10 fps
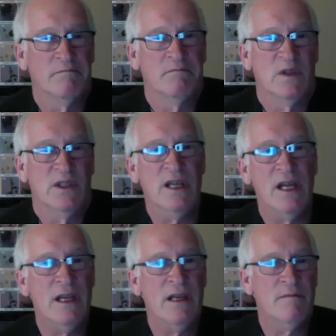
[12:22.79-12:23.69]

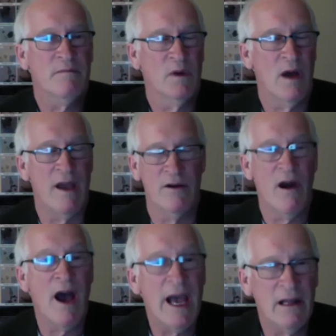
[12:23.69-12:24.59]
city, your
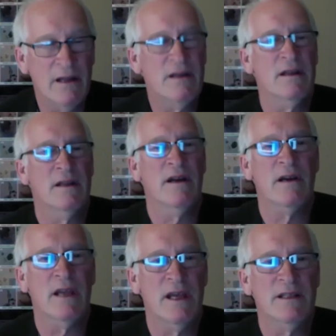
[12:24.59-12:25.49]
island in their
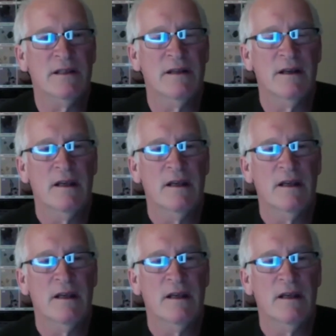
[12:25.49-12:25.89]
case.